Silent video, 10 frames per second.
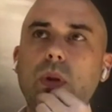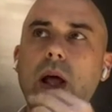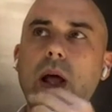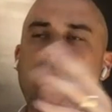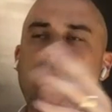
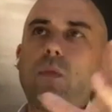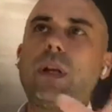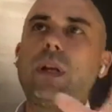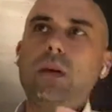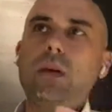everyone
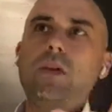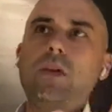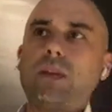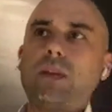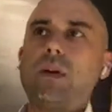here
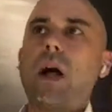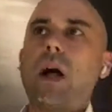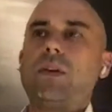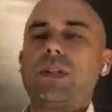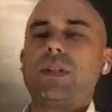knows that they're
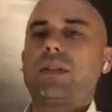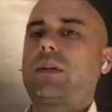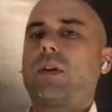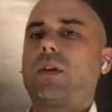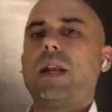not
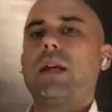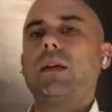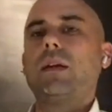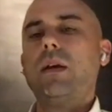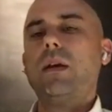just
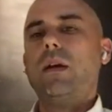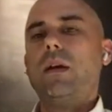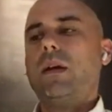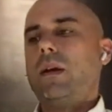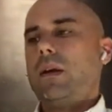creating
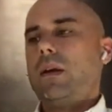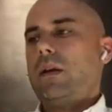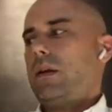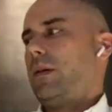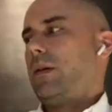
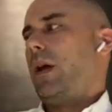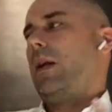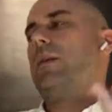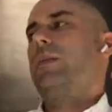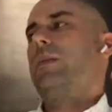
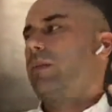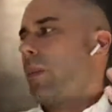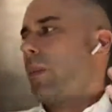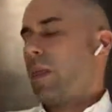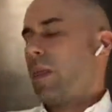
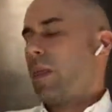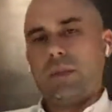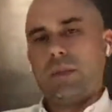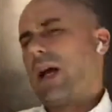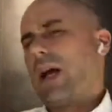
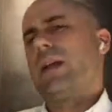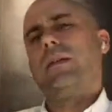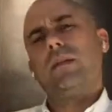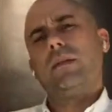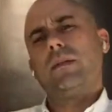design.
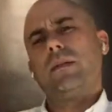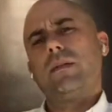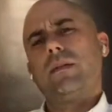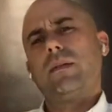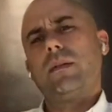
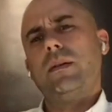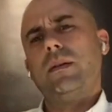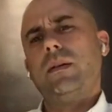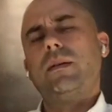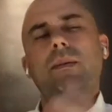
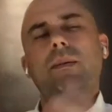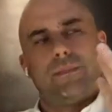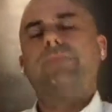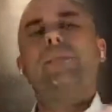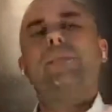
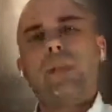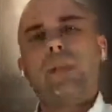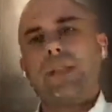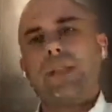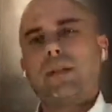
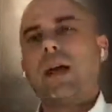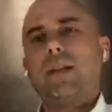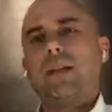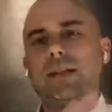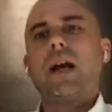I
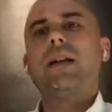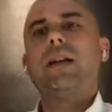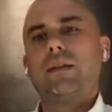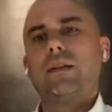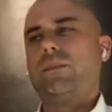think design
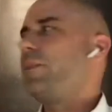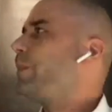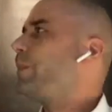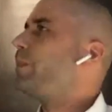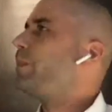is
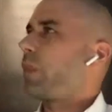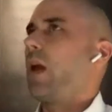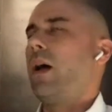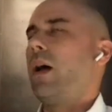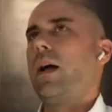
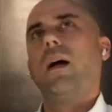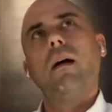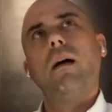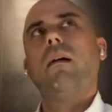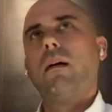a
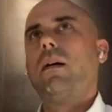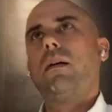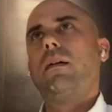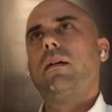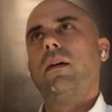
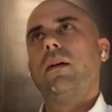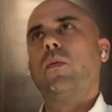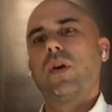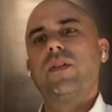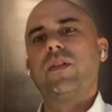
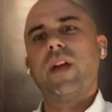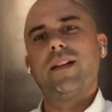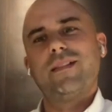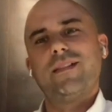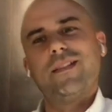word that
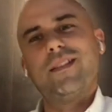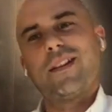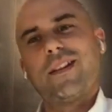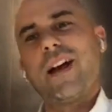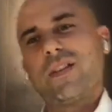
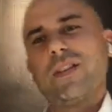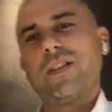has a